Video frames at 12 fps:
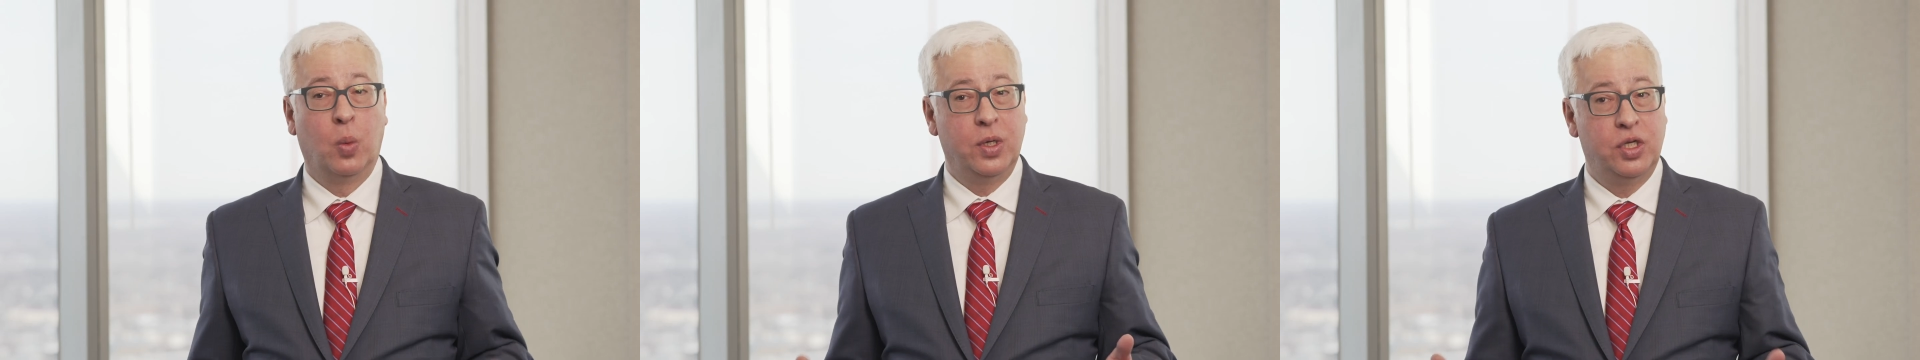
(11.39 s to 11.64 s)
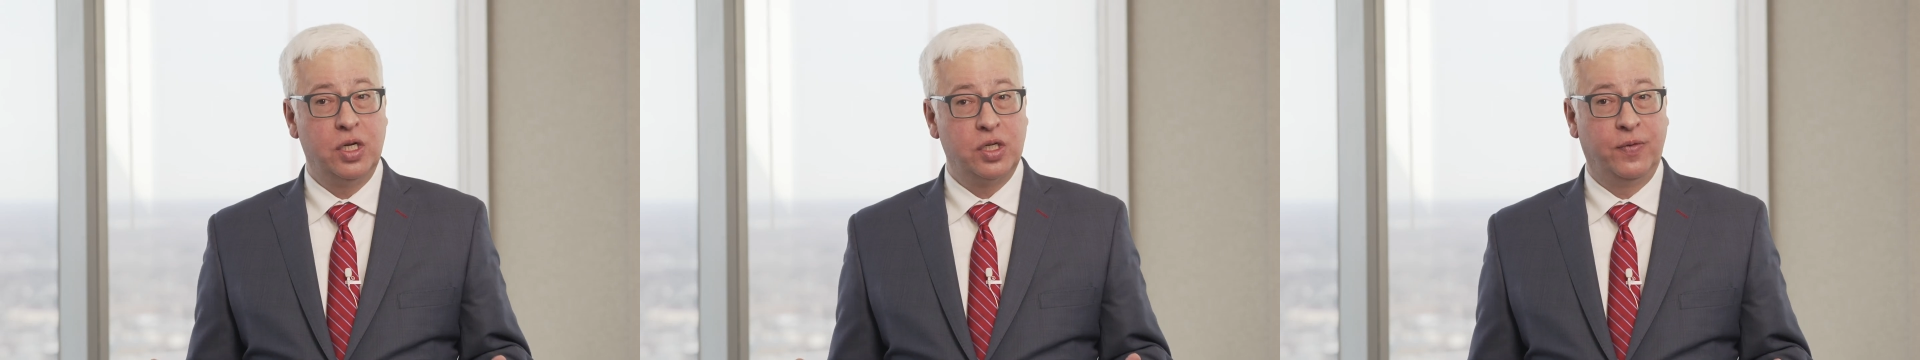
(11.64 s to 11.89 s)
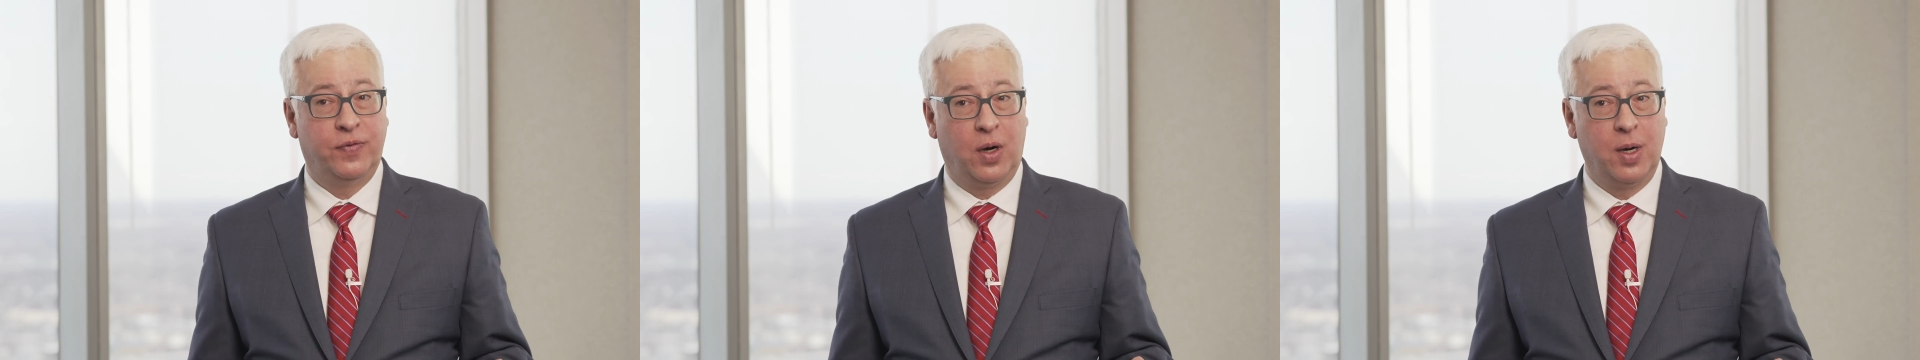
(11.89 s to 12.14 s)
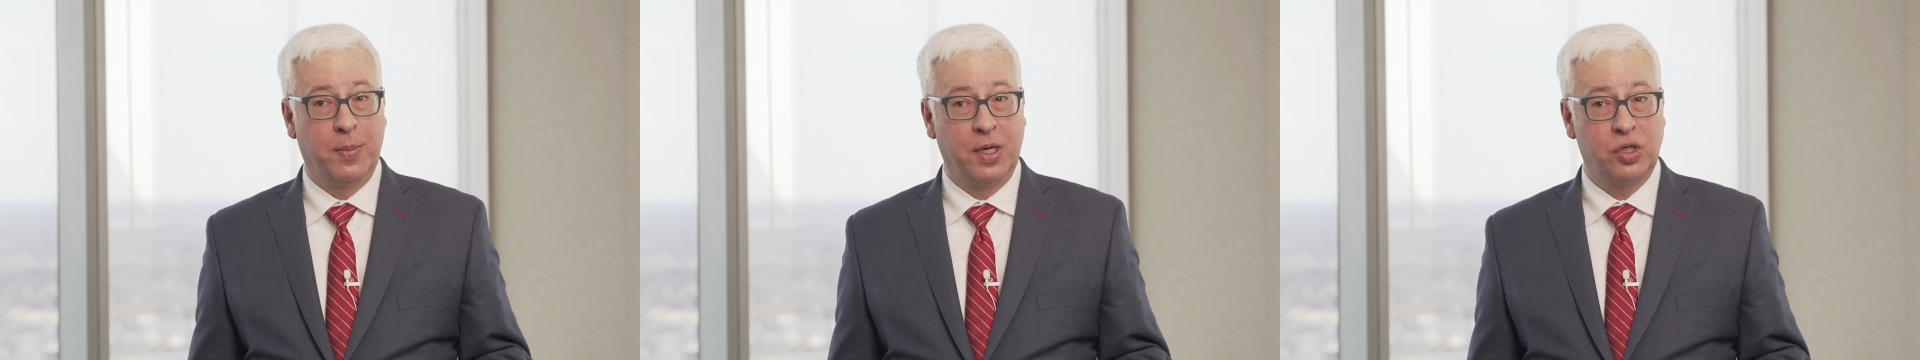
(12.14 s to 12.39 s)
which isn't
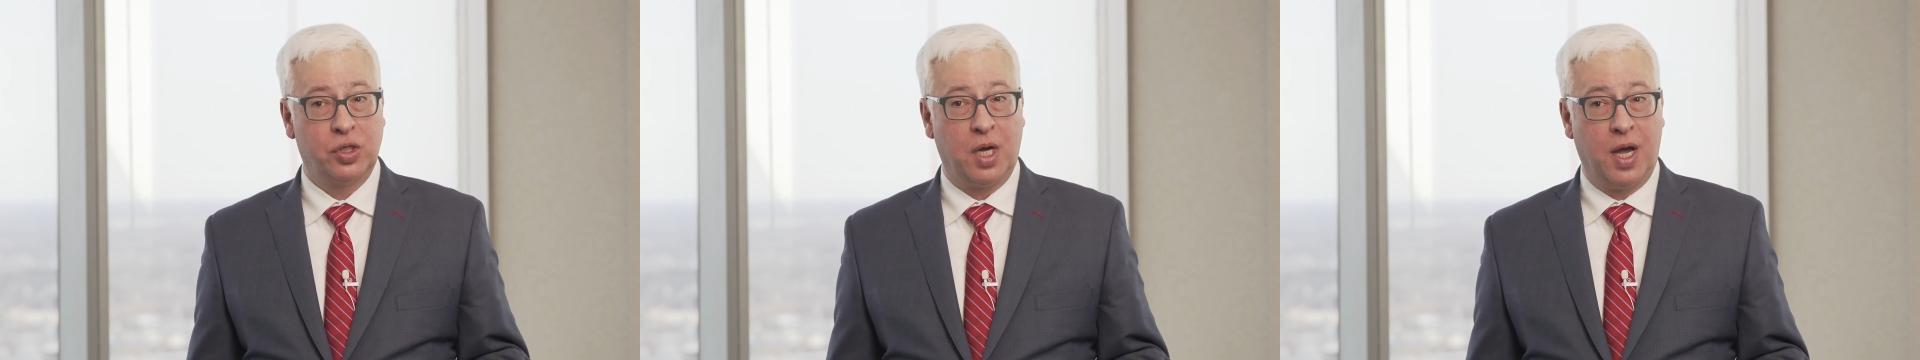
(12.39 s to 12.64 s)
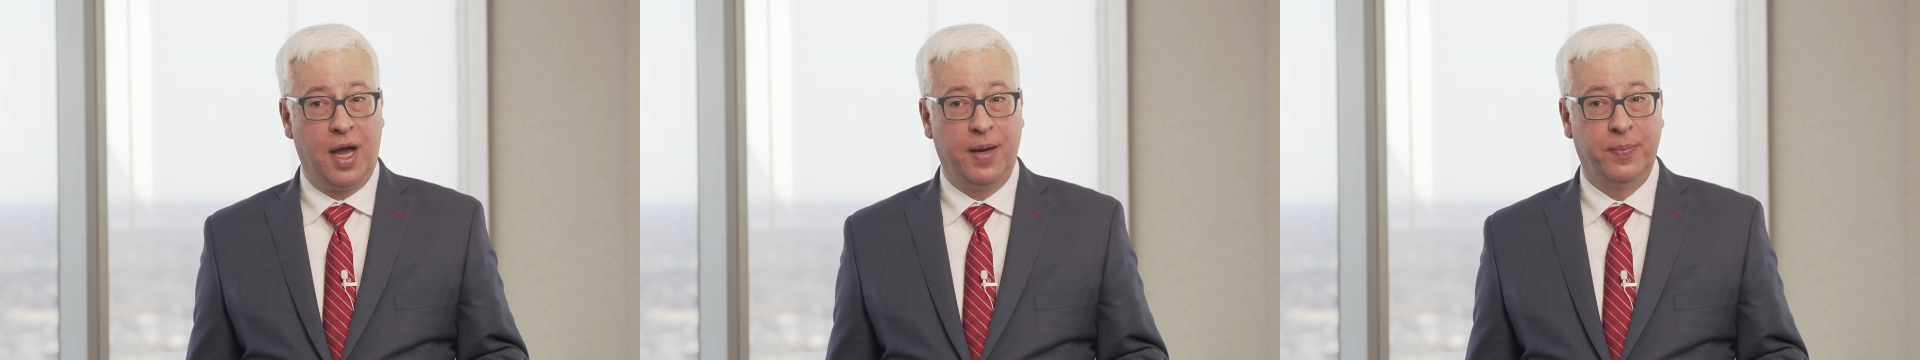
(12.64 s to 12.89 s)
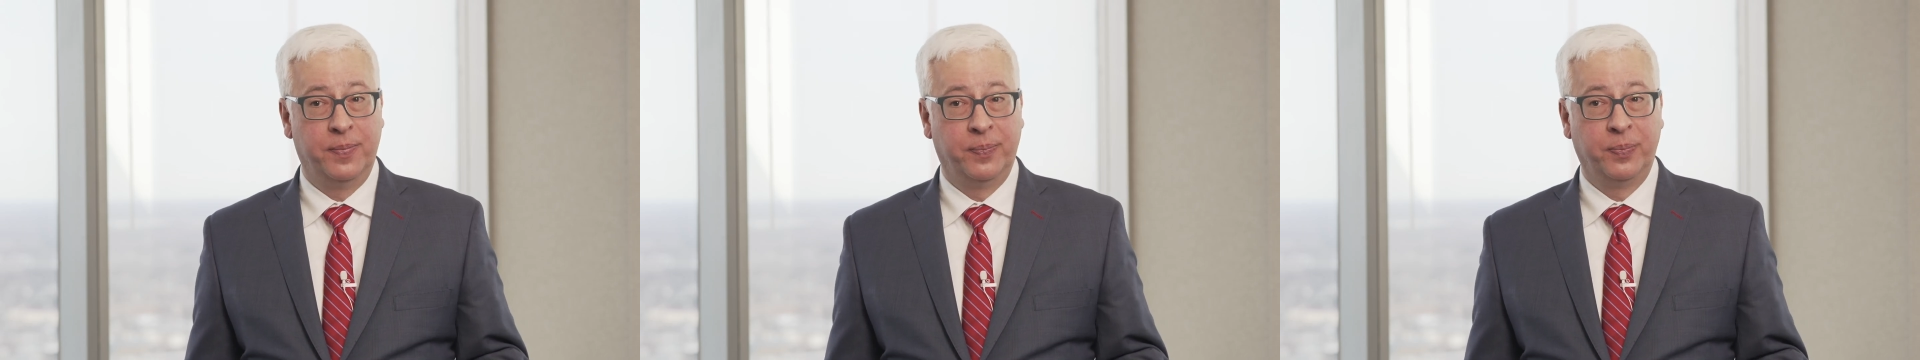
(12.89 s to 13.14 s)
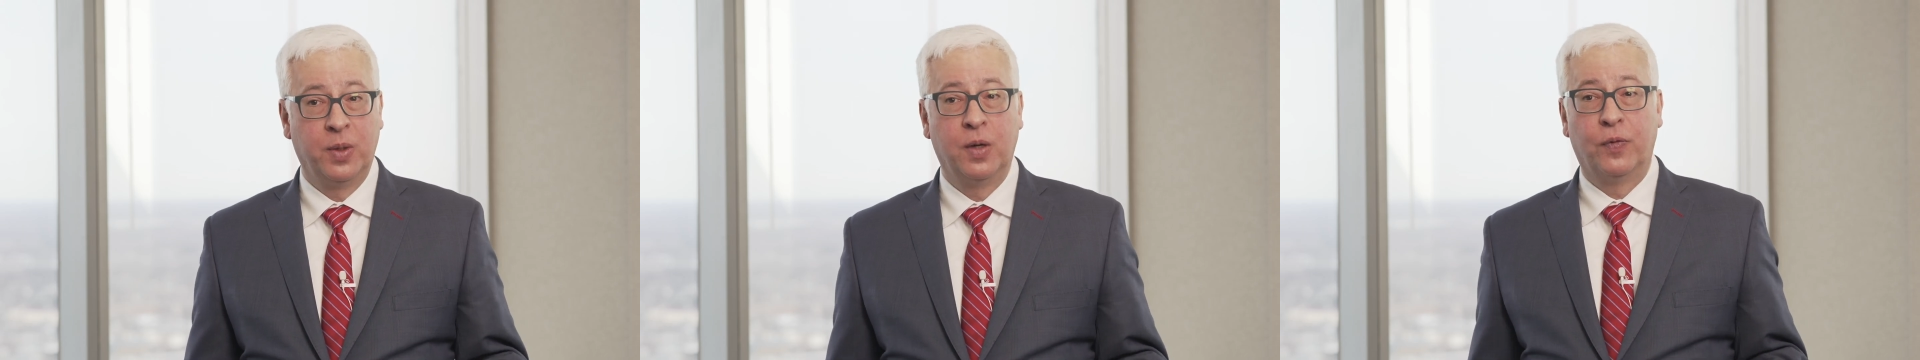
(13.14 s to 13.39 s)
very much time.
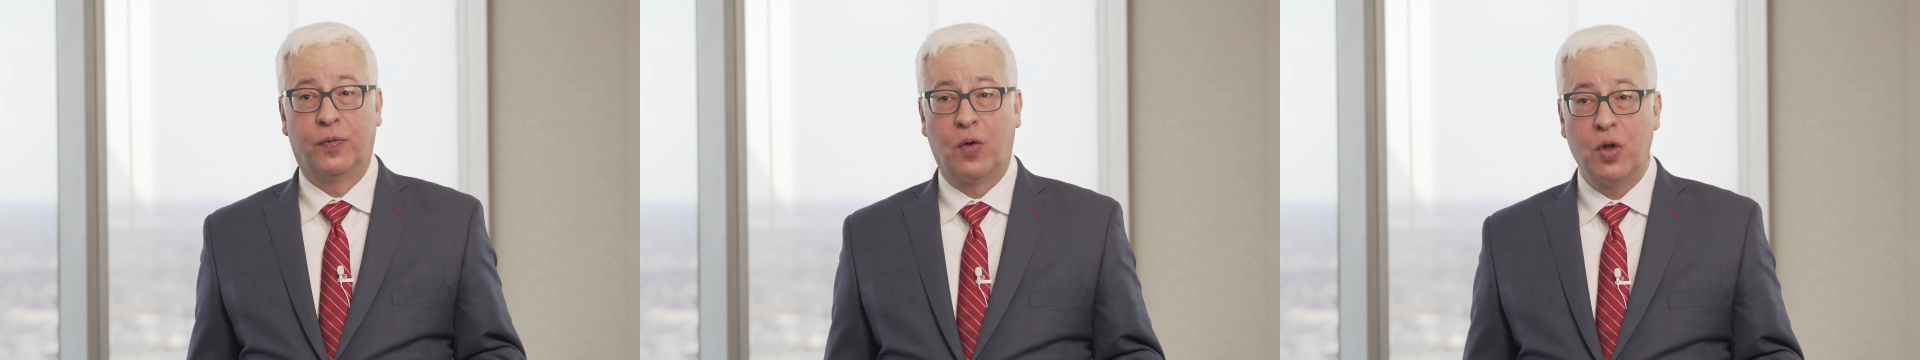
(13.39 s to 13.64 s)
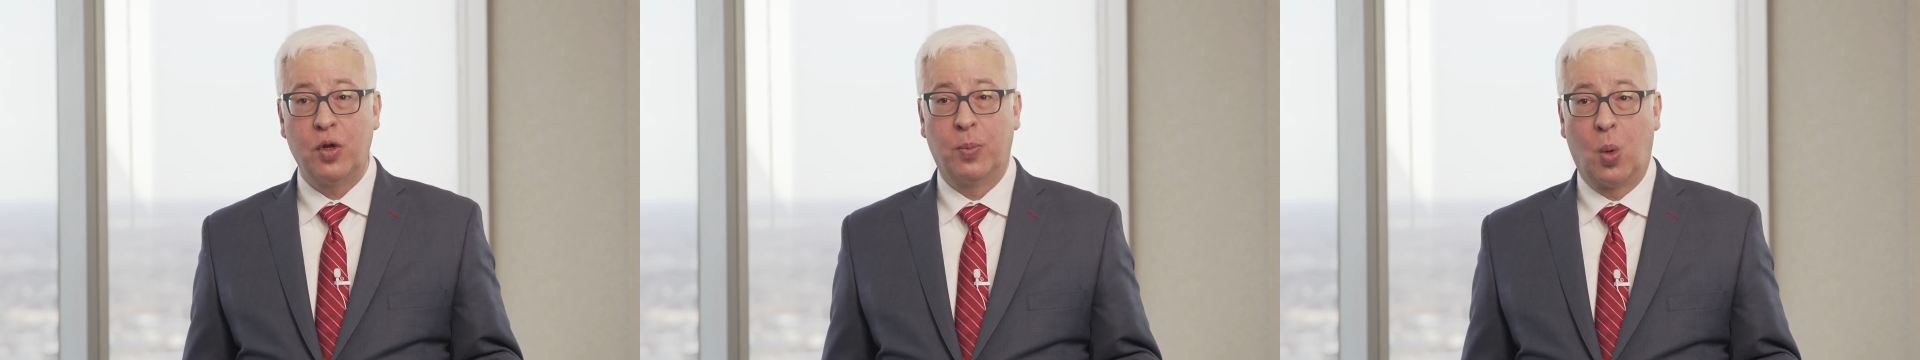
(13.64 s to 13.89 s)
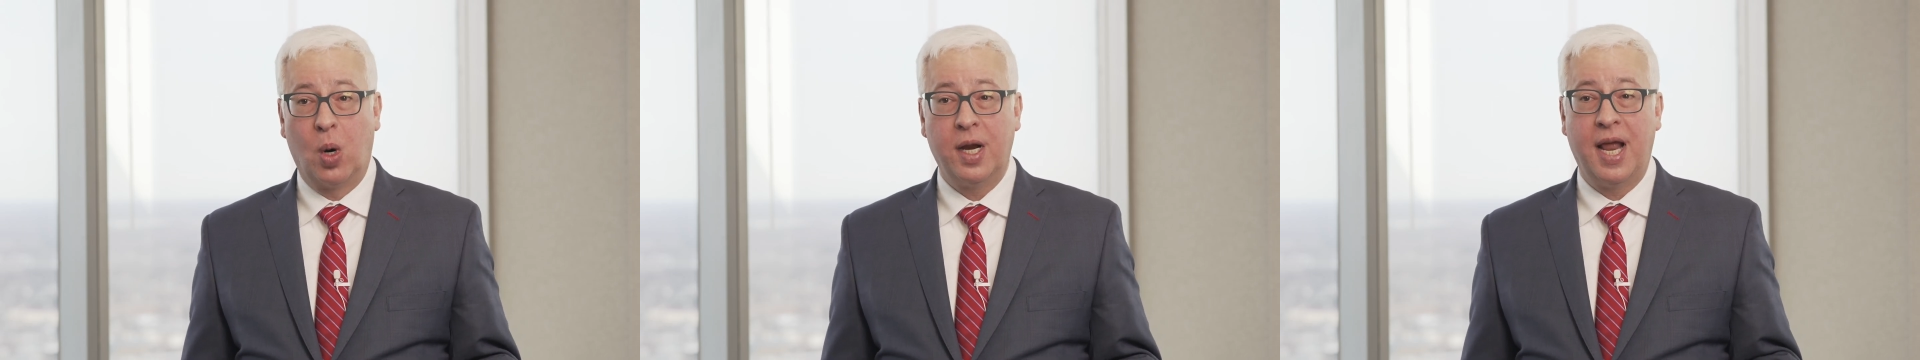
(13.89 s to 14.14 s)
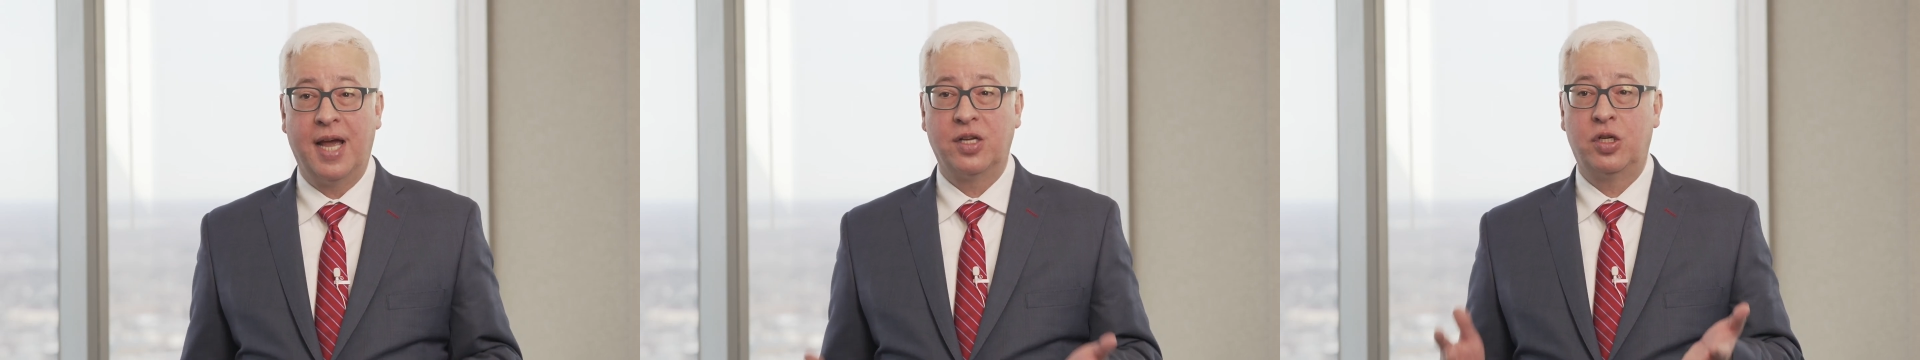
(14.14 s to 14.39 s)
Furthermore,
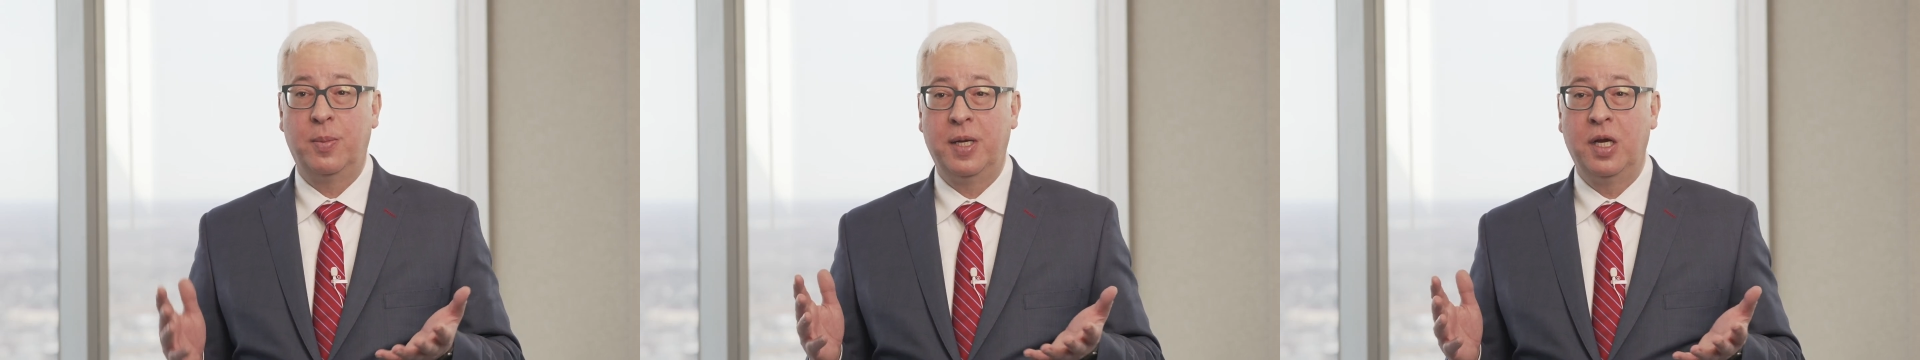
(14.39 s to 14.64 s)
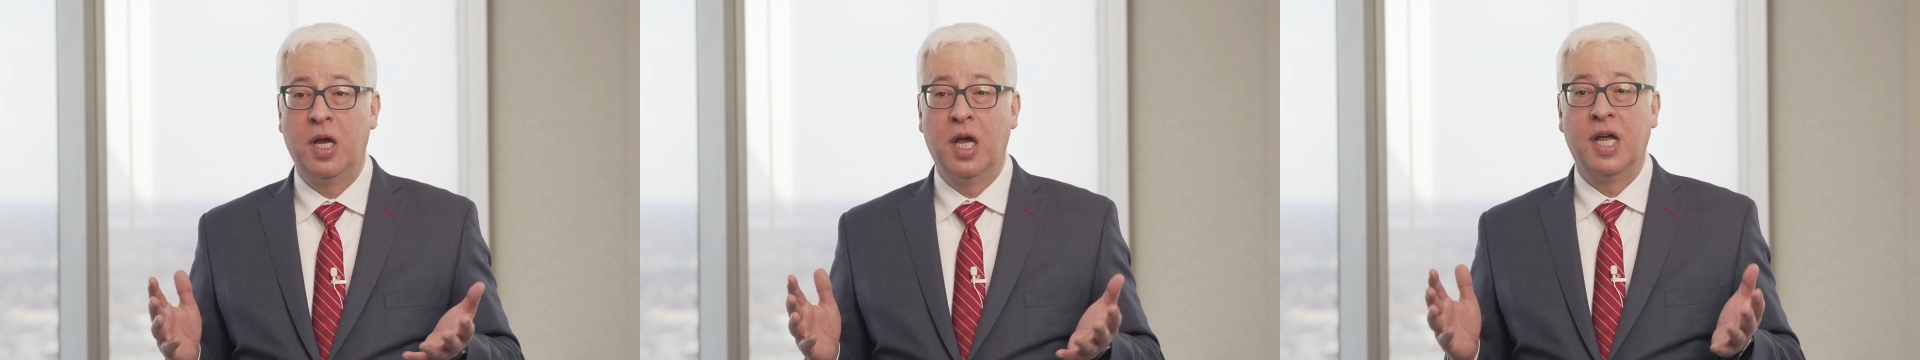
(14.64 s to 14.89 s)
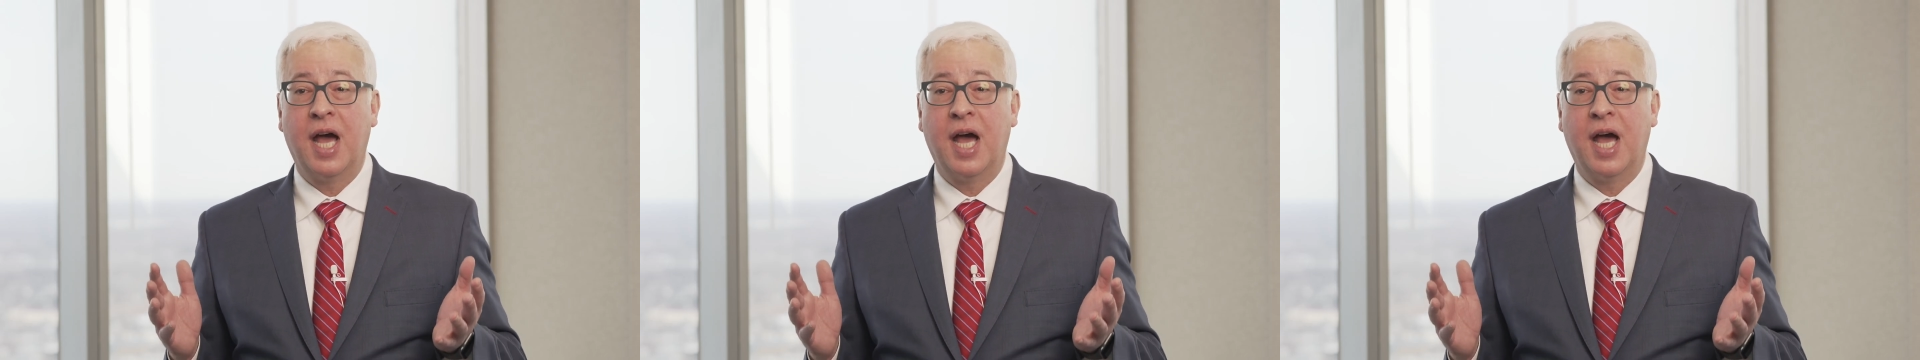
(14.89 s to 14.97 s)
it has to be